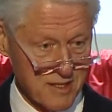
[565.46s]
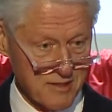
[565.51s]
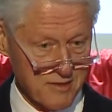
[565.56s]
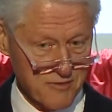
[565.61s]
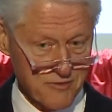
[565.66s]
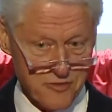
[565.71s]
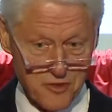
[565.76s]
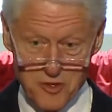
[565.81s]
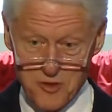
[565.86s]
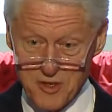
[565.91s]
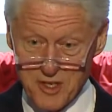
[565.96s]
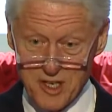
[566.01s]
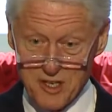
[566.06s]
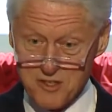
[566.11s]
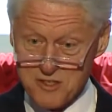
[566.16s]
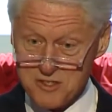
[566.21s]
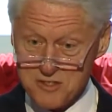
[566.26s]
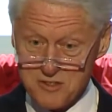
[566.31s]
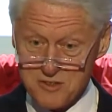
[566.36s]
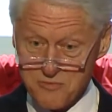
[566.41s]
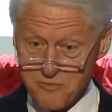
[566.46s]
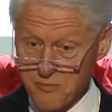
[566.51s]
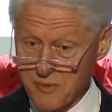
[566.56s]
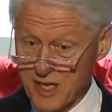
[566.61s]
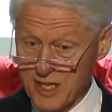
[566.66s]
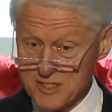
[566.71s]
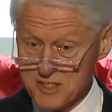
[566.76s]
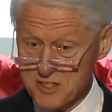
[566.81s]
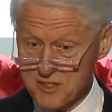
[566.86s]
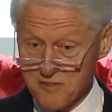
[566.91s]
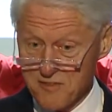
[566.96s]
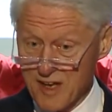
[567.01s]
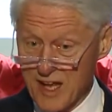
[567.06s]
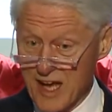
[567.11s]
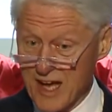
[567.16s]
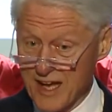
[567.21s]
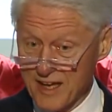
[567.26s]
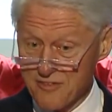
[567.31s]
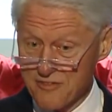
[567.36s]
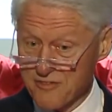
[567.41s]
few years, months of
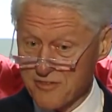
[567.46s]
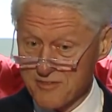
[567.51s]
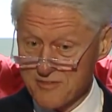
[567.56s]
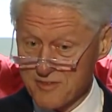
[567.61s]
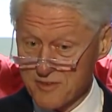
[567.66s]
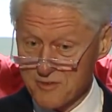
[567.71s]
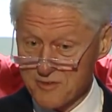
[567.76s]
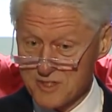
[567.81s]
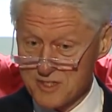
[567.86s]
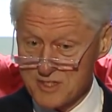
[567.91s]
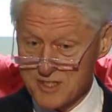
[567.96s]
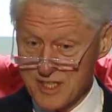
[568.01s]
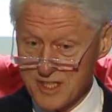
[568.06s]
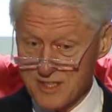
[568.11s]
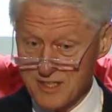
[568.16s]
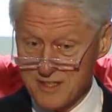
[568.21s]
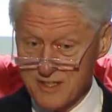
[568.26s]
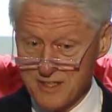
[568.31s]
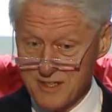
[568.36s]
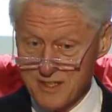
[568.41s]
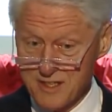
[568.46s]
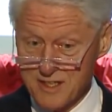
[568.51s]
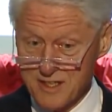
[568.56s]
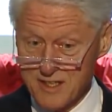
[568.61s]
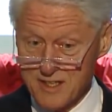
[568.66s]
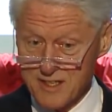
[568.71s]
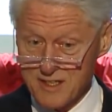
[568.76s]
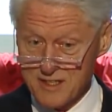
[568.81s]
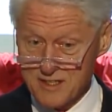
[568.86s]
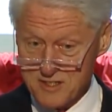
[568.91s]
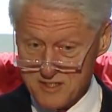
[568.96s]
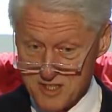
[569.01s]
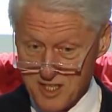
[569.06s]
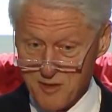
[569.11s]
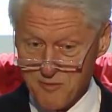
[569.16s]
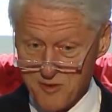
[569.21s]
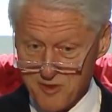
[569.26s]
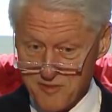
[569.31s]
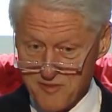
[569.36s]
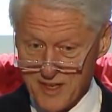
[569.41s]
life. It was in the
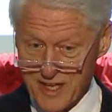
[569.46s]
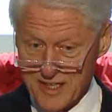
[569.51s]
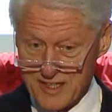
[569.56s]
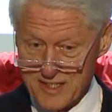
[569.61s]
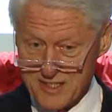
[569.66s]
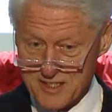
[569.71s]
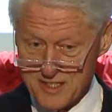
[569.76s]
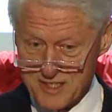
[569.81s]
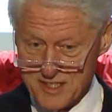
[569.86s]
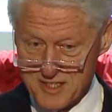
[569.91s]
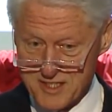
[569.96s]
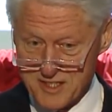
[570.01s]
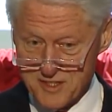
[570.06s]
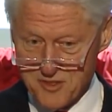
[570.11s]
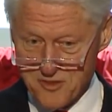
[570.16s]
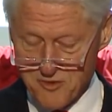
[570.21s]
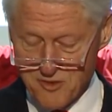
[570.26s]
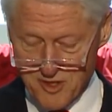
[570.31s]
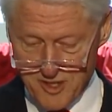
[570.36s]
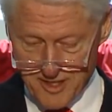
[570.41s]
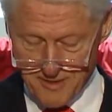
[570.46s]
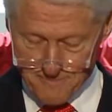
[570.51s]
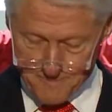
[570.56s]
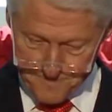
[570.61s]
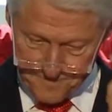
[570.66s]
summer of 1963.